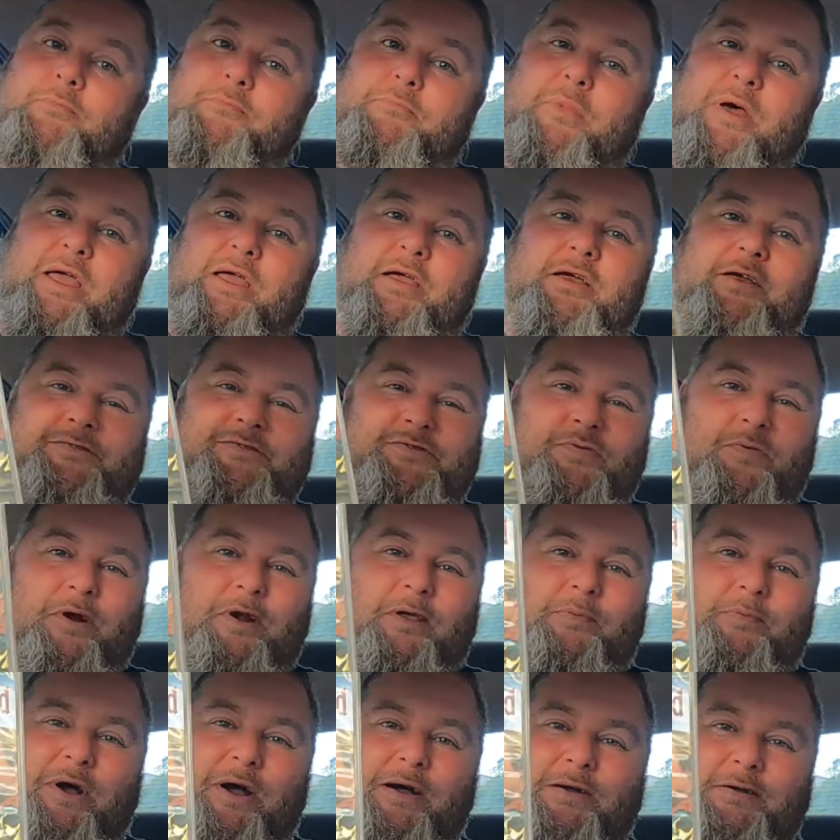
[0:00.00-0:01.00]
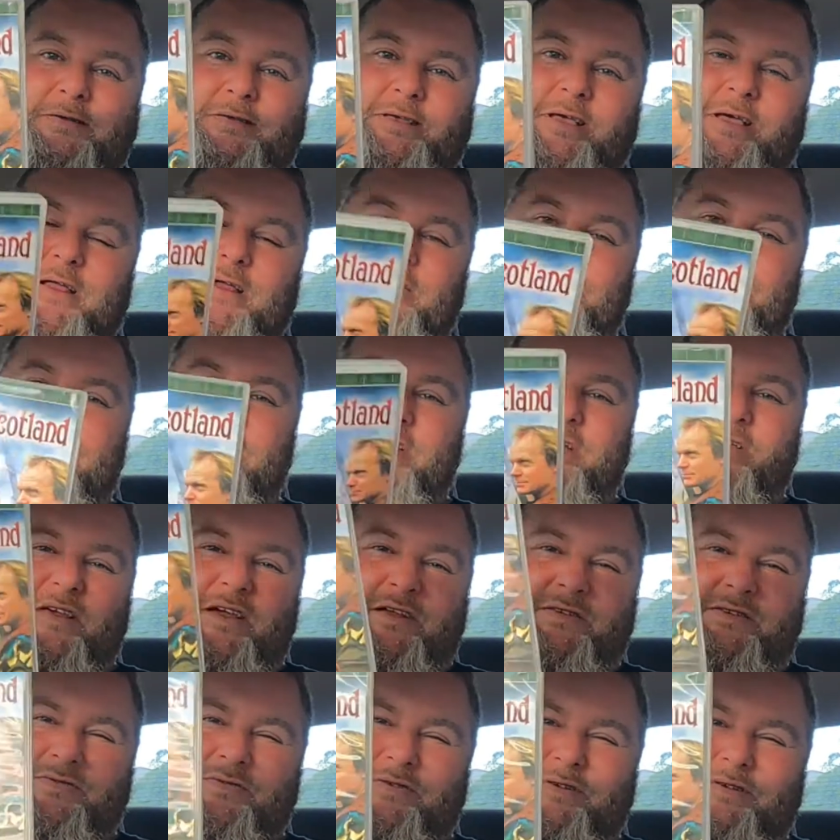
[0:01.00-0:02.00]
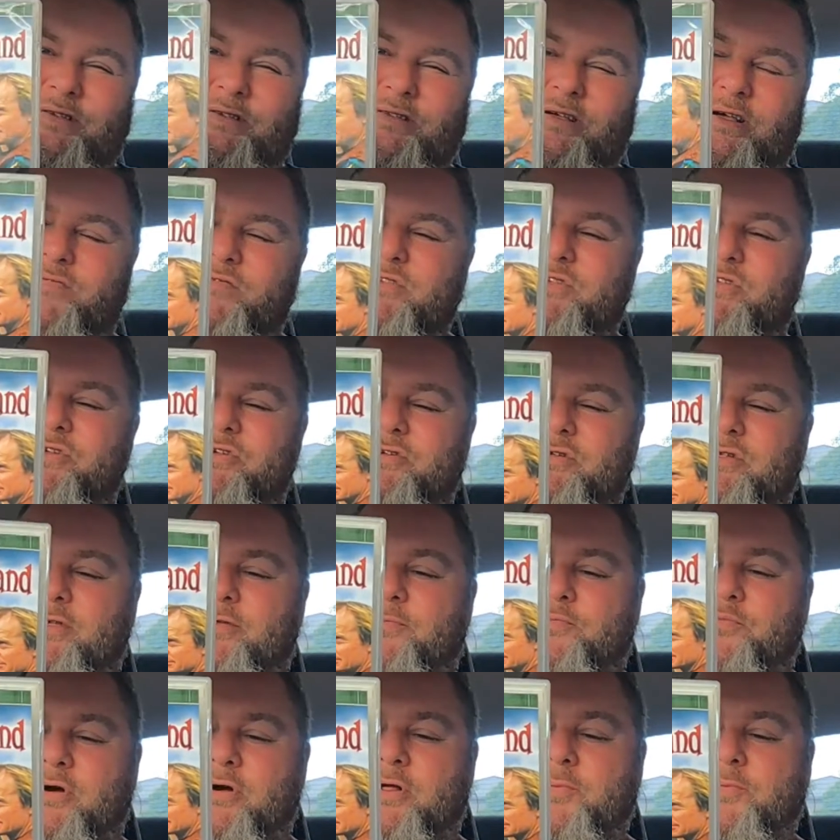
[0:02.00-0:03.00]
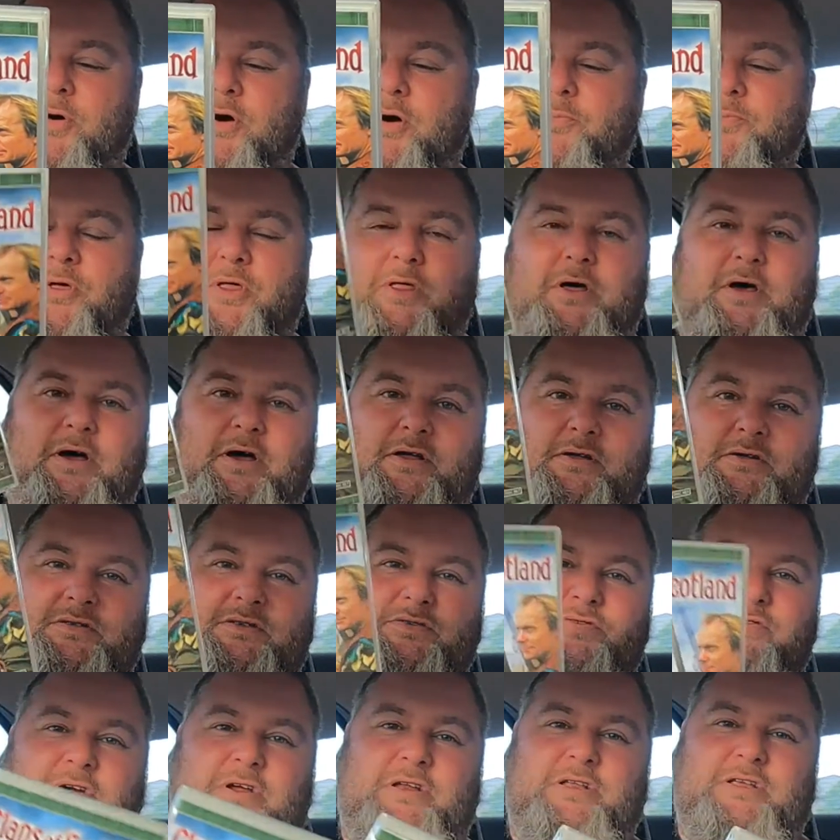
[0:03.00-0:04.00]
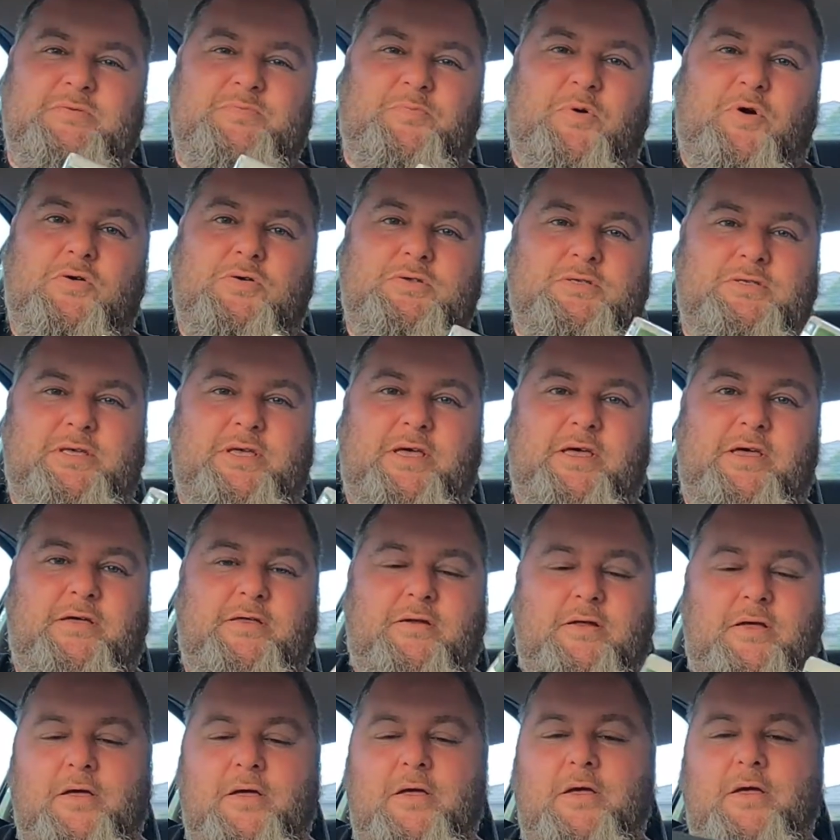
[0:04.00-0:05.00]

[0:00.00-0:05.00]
May get 20 bucks out of it. That sort of stuff's usually pretty popular. It's 3-disc box set.